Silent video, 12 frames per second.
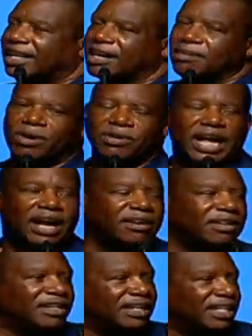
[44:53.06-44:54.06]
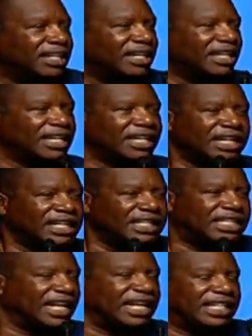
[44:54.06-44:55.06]
Come on now.
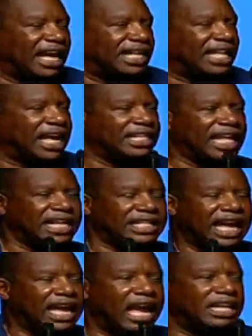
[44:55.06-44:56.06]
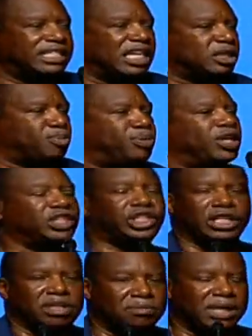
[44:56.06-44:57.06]
They, they, they, they ain't just
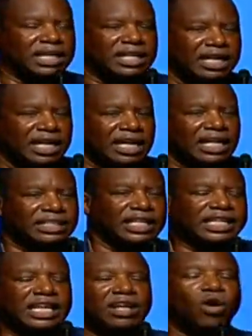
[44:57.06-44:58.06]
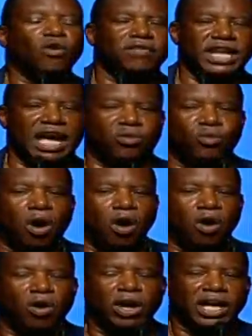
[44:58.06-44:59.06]
pushing me to get over that
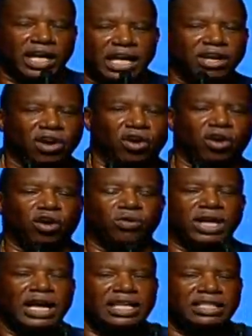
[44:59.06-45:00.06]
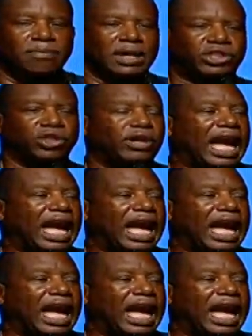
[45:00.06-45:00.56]
wall in a hurry. Talking about you